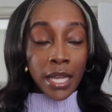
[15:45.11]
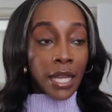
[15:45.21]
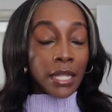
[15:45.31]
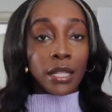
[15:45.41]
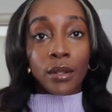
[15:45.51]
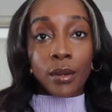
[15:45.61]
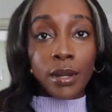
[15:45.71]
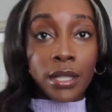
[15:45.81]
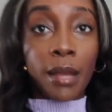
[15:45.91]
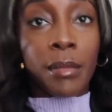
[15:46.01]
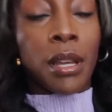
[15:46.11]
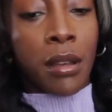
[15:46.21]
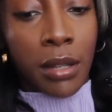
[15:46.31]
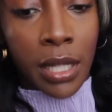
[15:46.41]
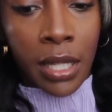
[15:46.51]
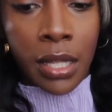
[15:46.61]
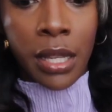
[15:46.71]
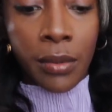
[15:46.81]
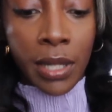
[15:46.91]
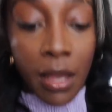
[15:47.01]
And then of course, I'm gonna go ahead and
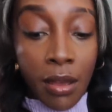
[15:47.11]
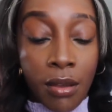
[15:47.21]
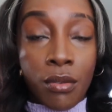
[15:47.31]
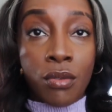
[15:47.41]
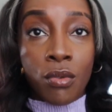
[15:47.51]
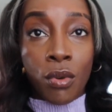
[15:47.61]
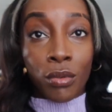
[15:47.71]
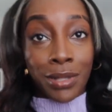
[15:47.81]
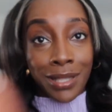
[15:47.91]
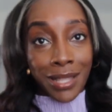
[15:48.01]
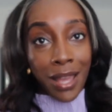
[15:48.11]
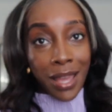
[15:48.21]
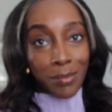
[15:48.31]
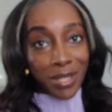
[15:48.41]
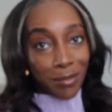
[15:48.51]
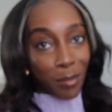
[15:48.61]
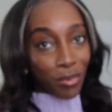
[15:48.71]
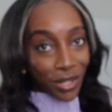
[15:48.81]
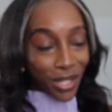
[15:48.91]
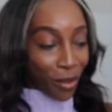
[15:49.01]
carry y'all on the side because I'm gonna
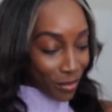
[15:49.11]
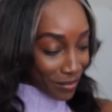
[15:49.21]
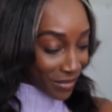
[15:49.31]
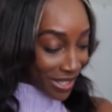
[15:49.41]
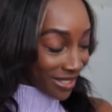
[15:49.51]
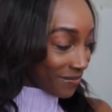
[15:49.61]
bring y'all with me.